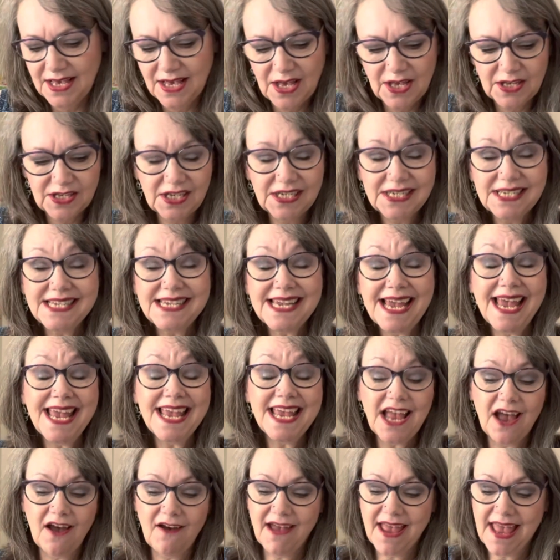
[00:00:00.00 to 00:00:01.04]
So
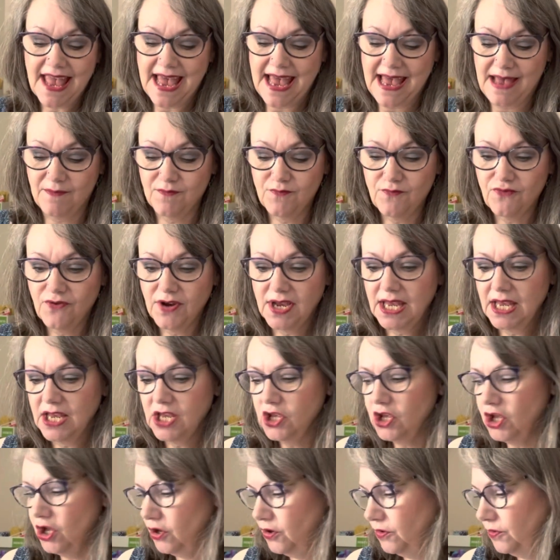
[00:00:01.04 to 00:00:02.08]
today I am
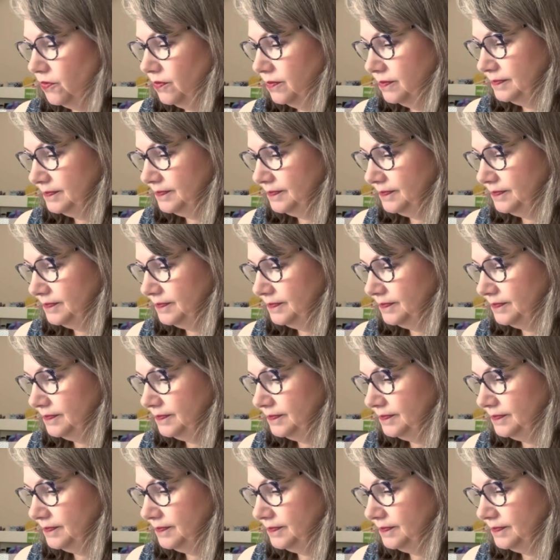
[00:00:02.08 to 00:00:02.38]
bringing you